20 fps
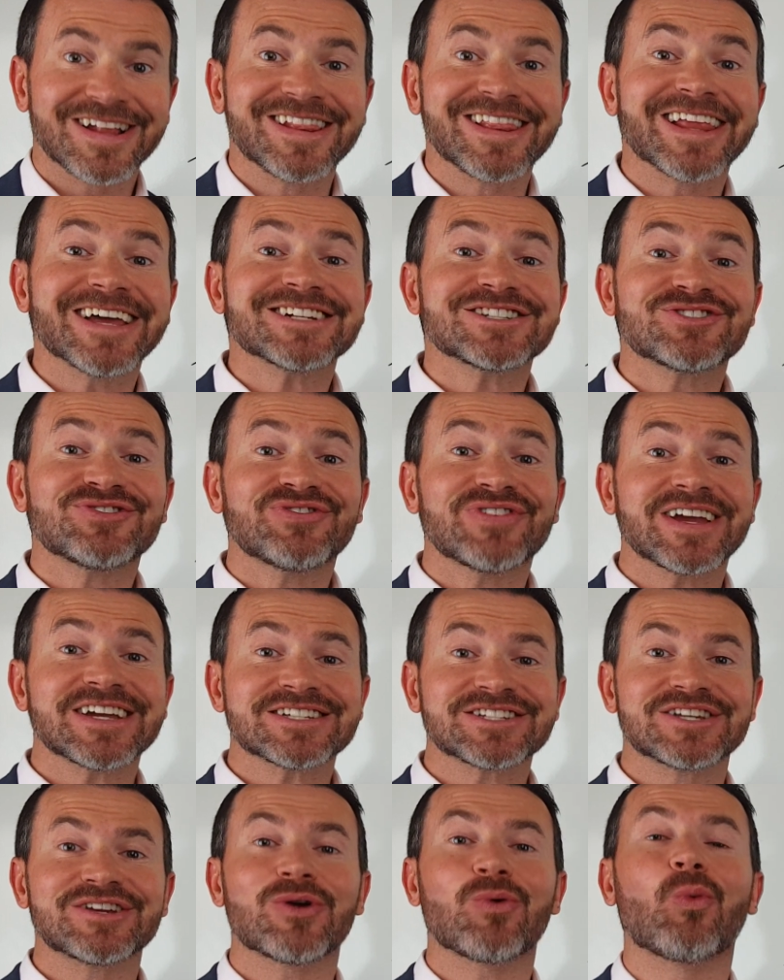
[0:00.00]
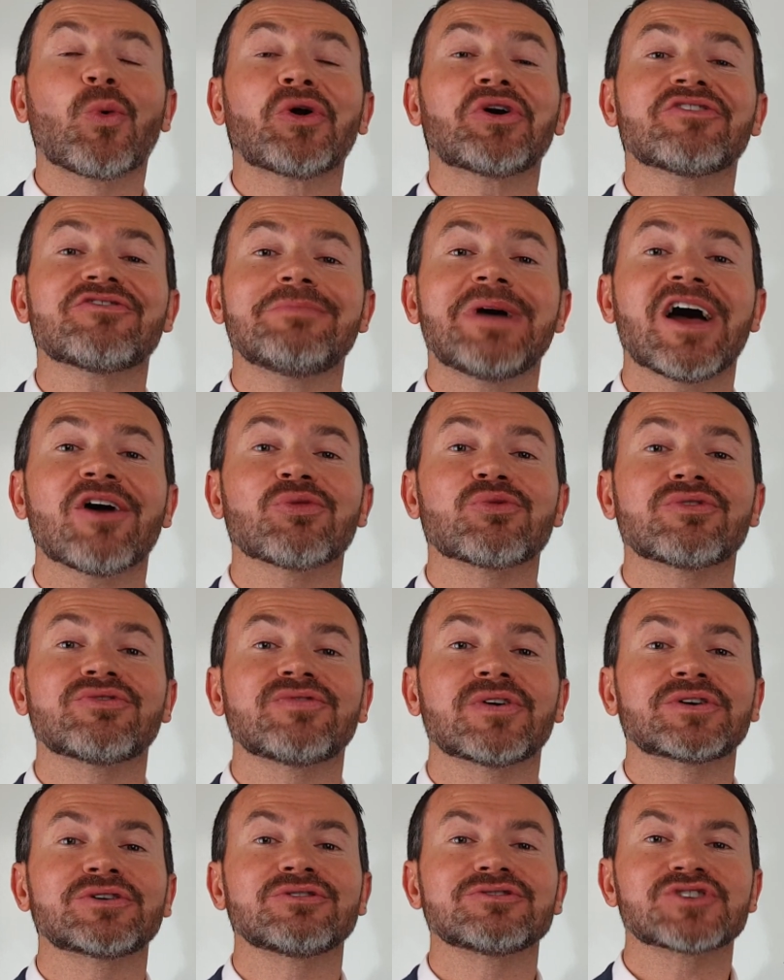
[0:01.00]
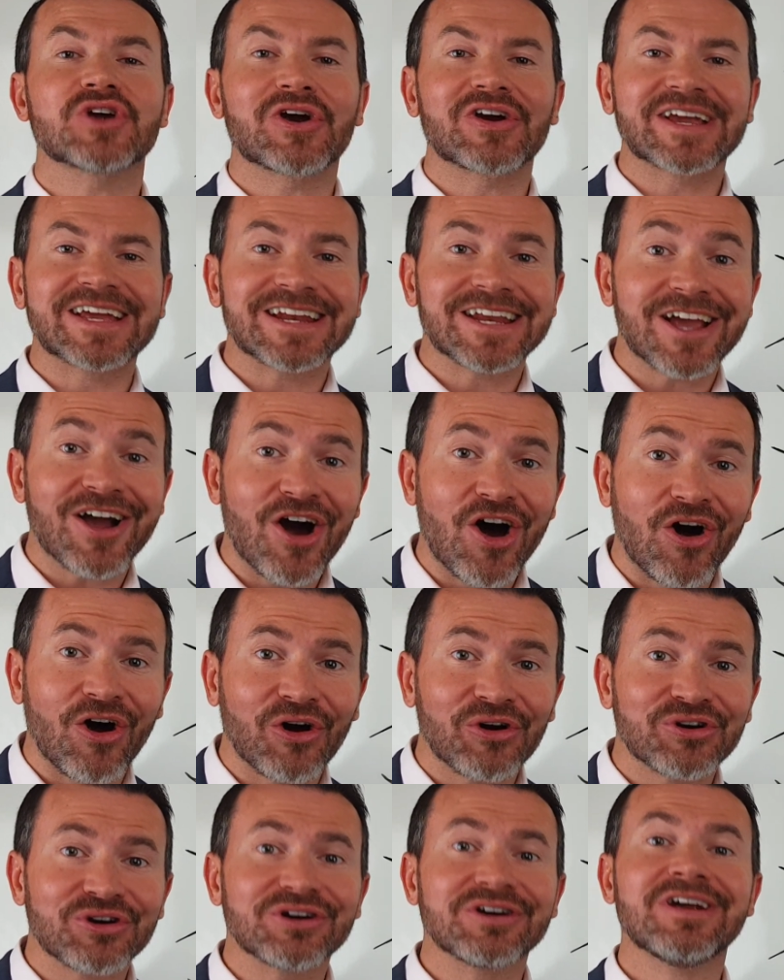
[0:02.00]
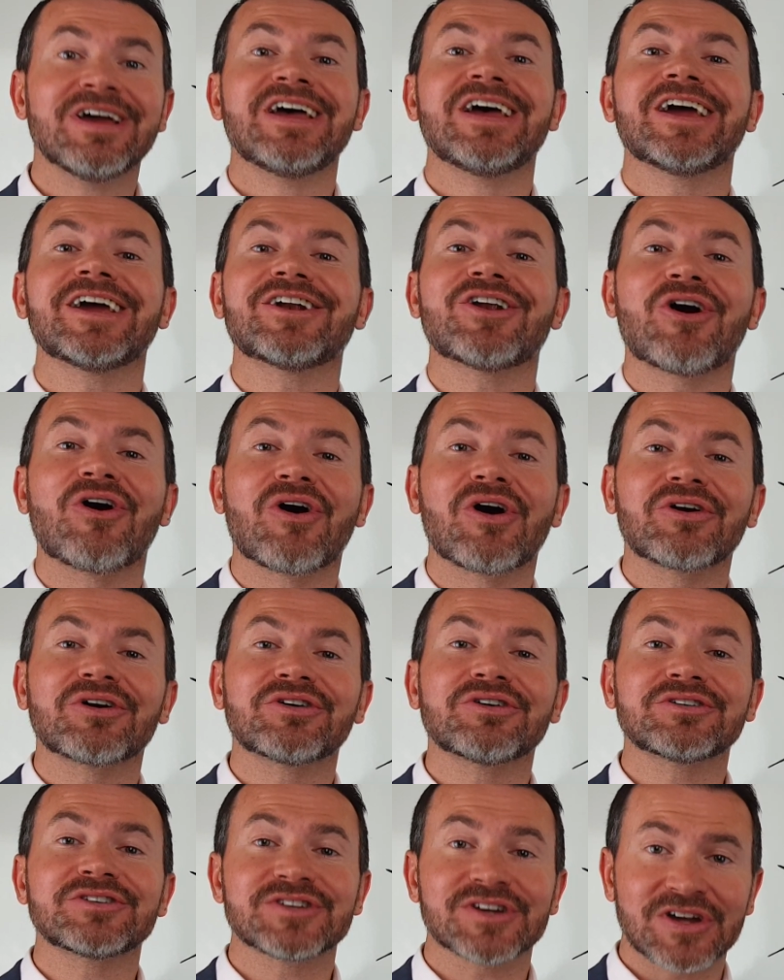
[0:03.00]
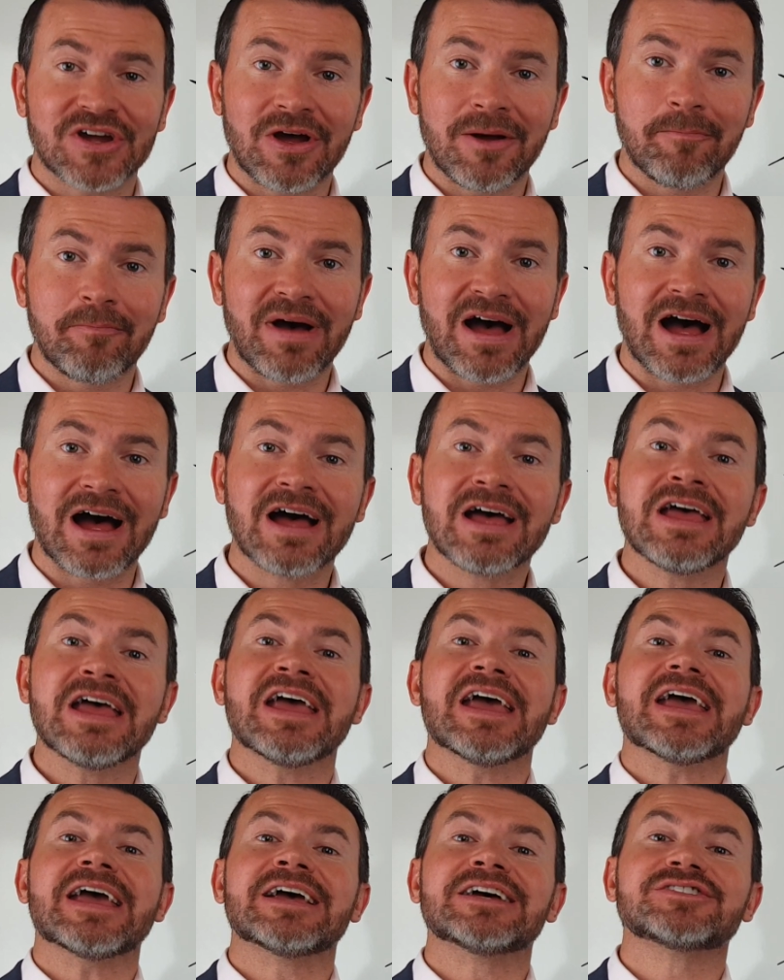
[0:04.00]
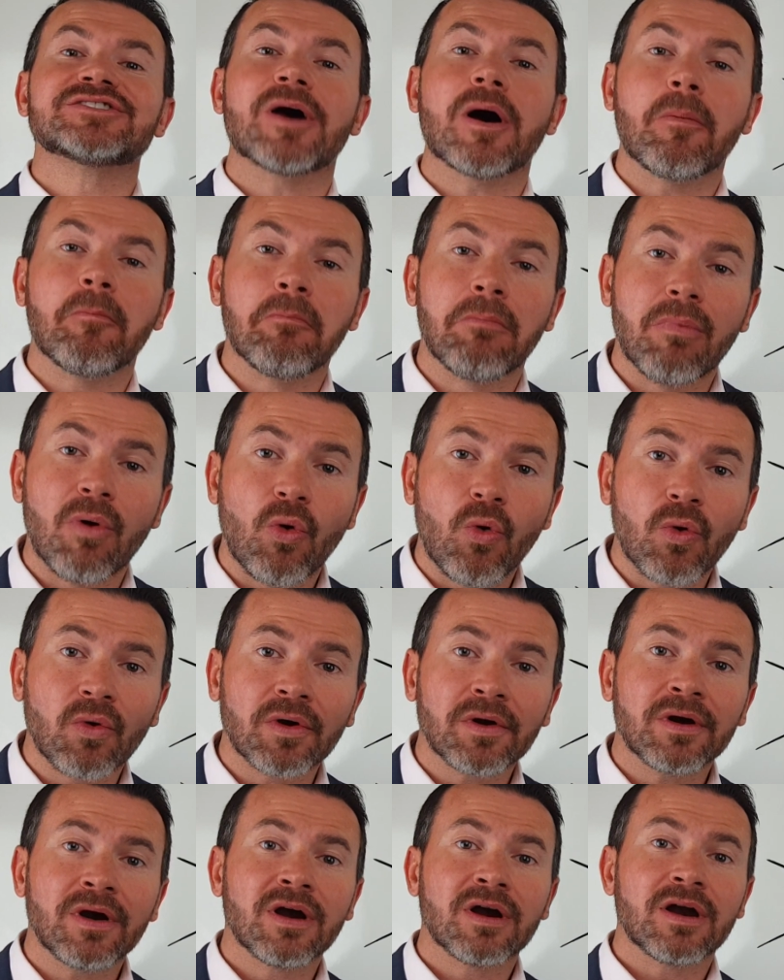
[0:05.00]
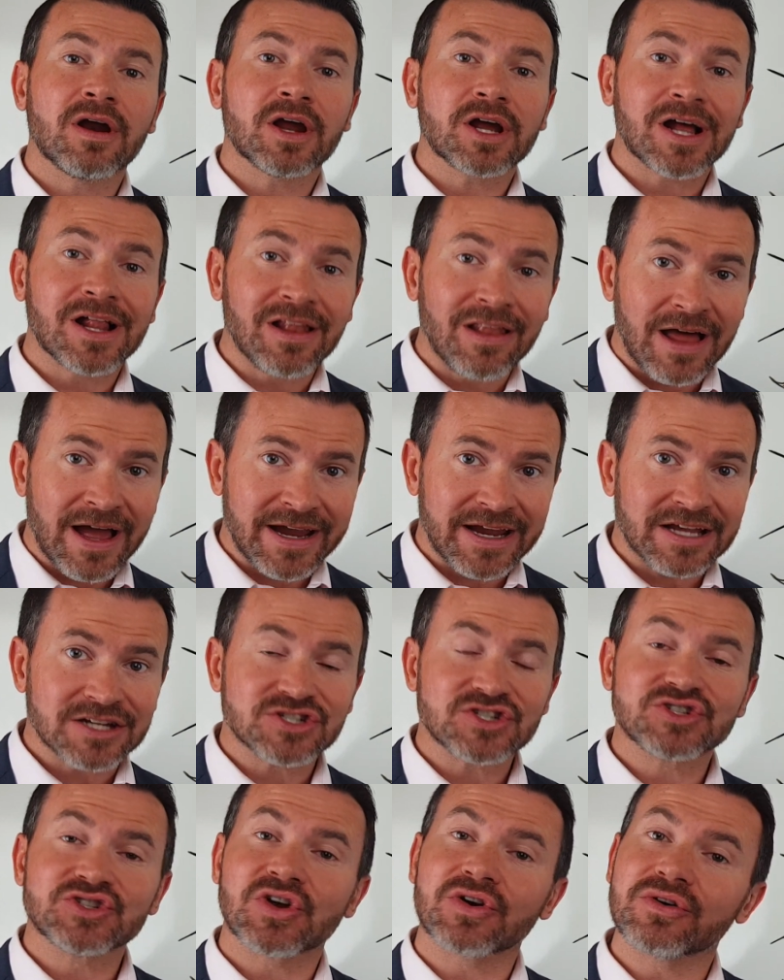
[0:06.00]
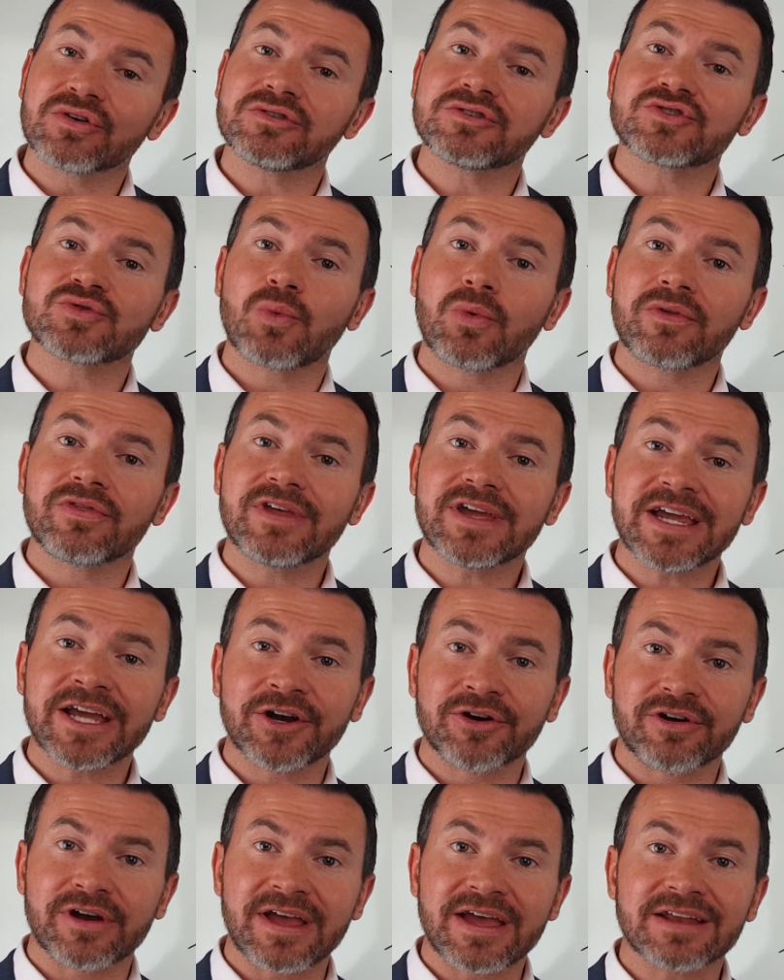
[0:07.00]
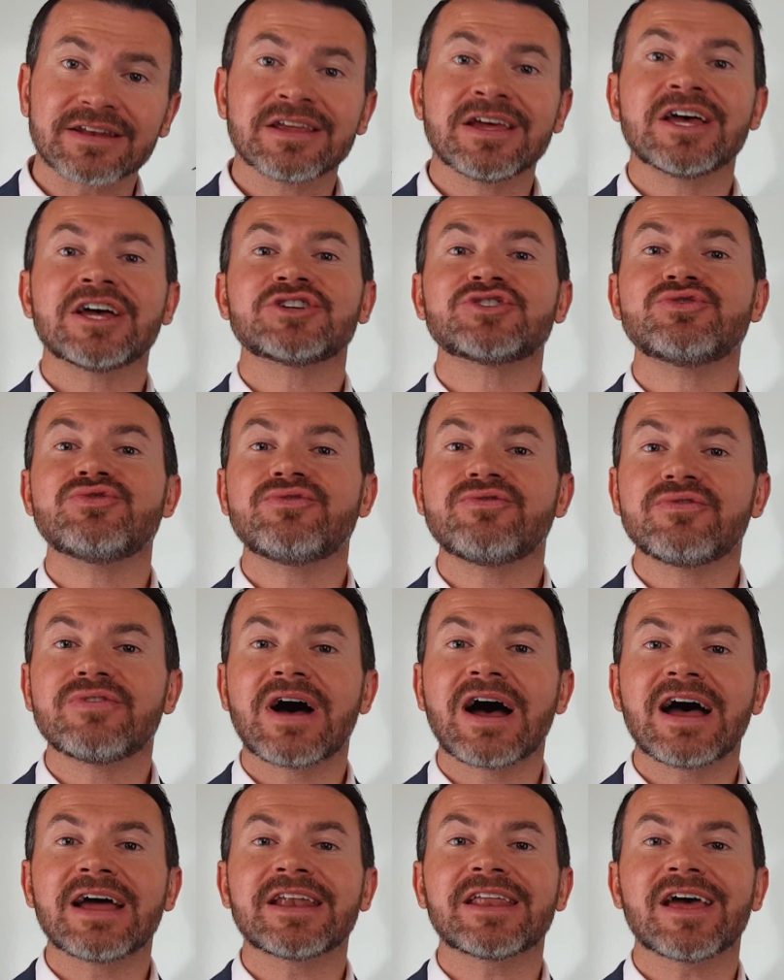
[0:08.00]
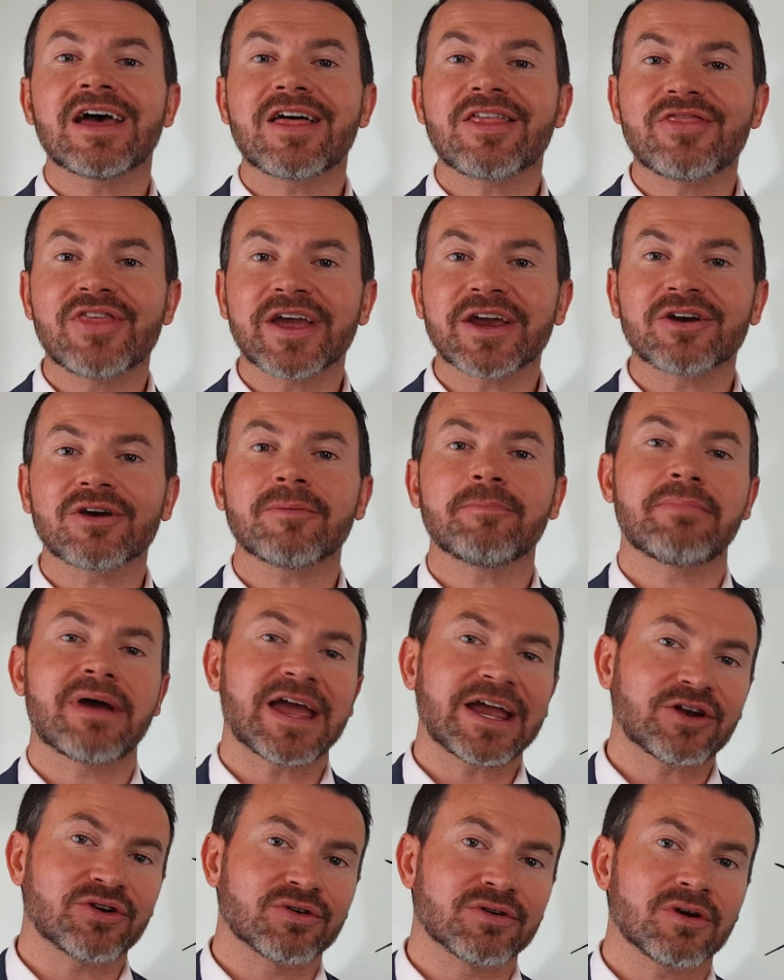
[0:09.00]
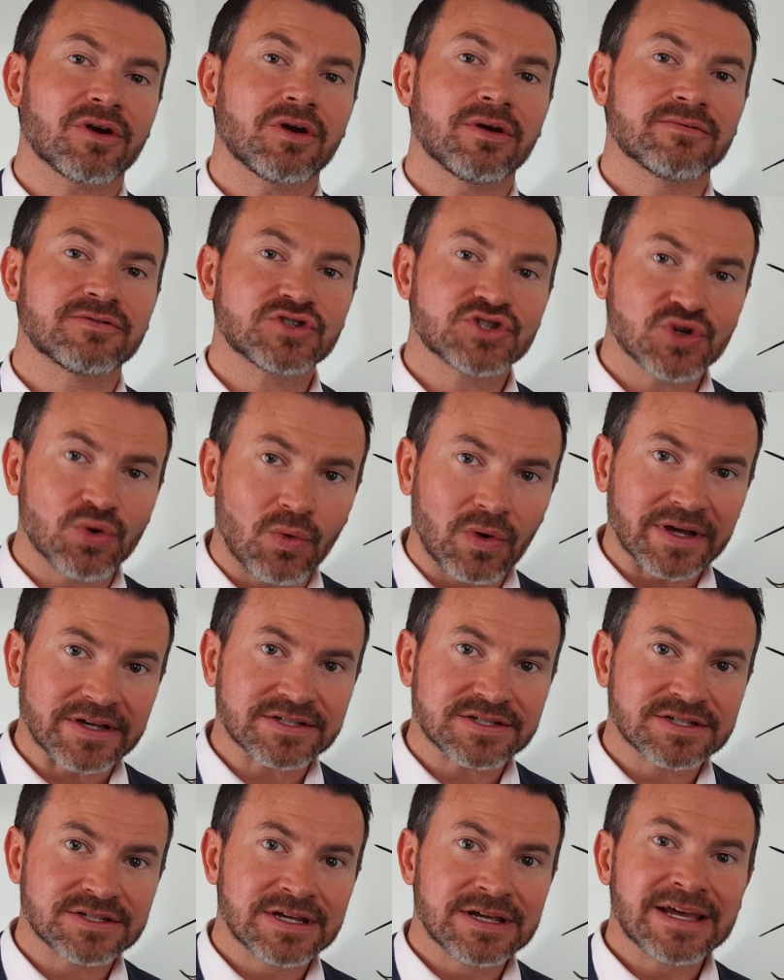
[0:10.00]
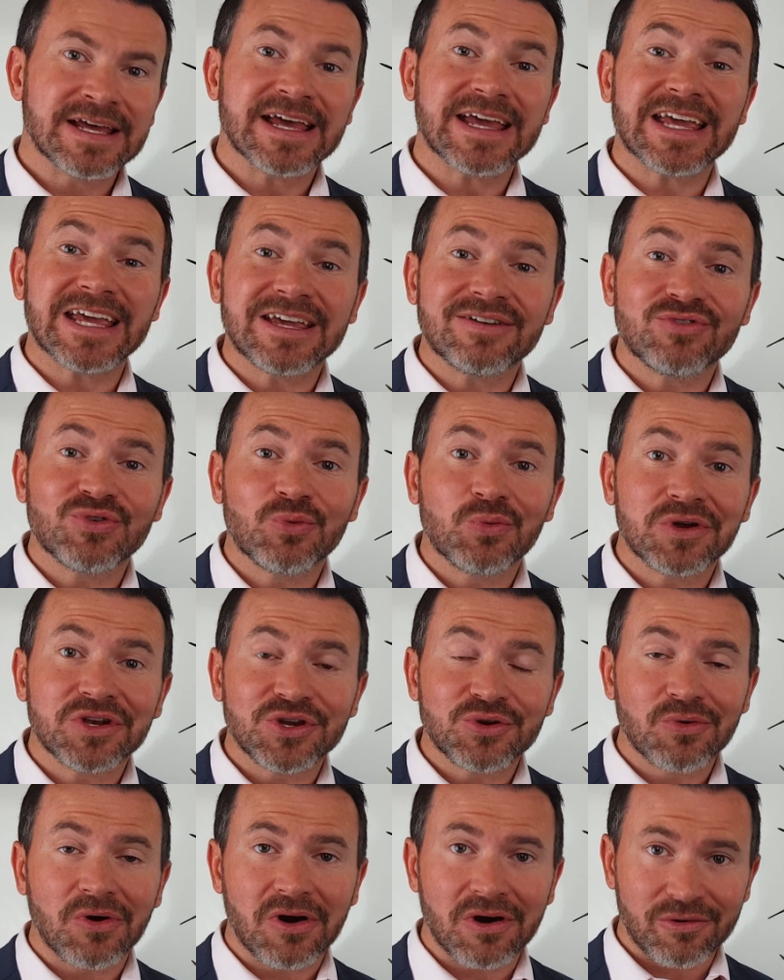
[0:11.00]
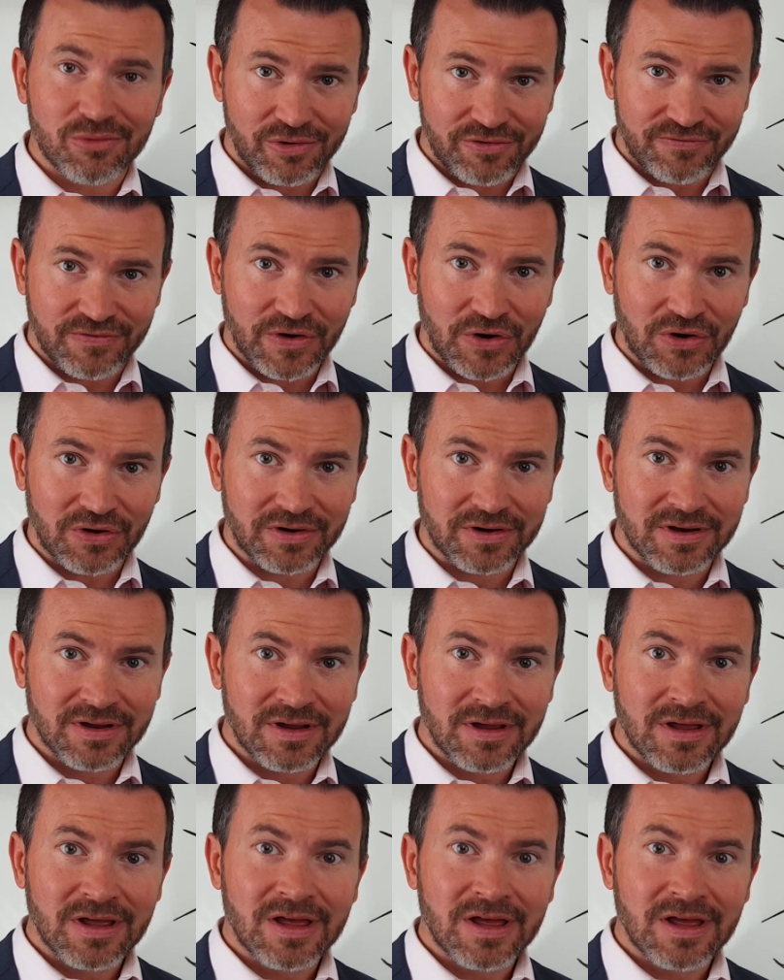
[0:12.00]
let's face it, word of mouth referrals are getting harder and harder to come by as more clients turn toward the internet to find their painter of choice. Even when you are referred,